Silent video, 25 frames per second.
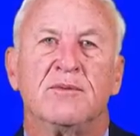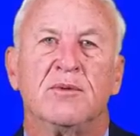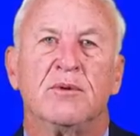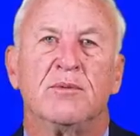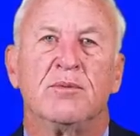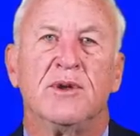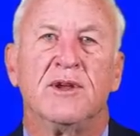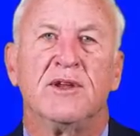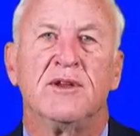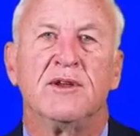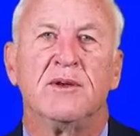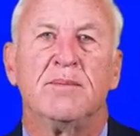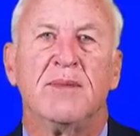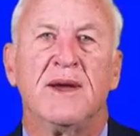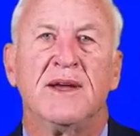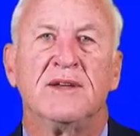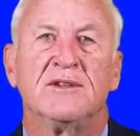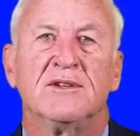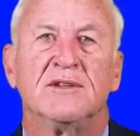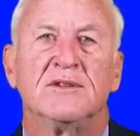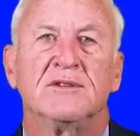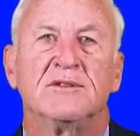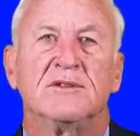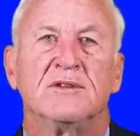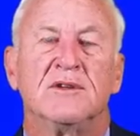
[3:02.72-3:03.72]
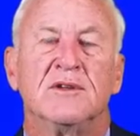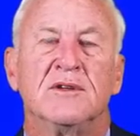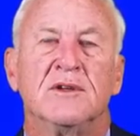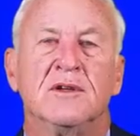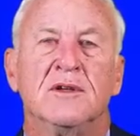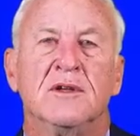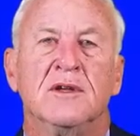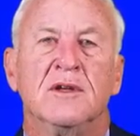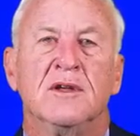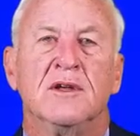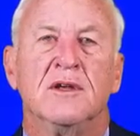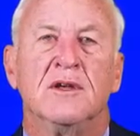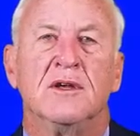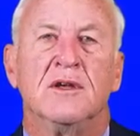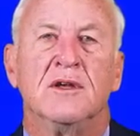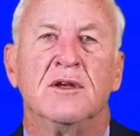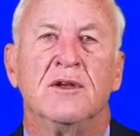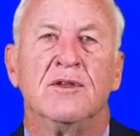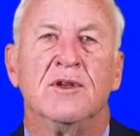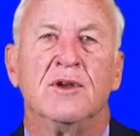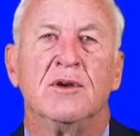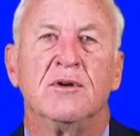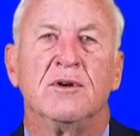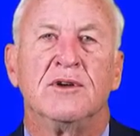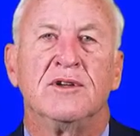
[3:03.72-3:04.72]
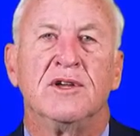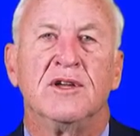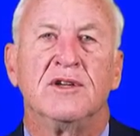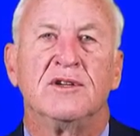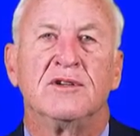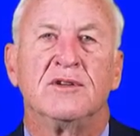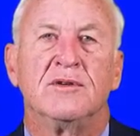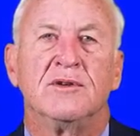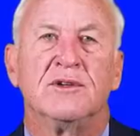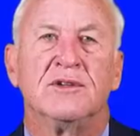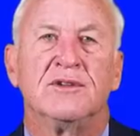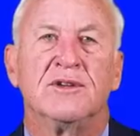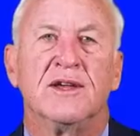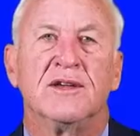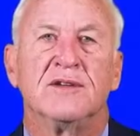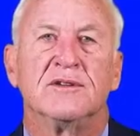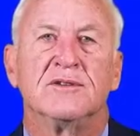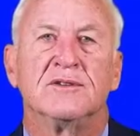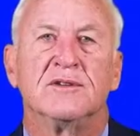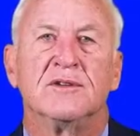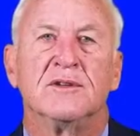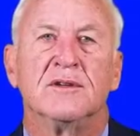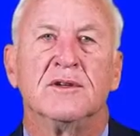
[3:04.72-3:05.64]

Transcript: preview patterns. Viewer attention resets.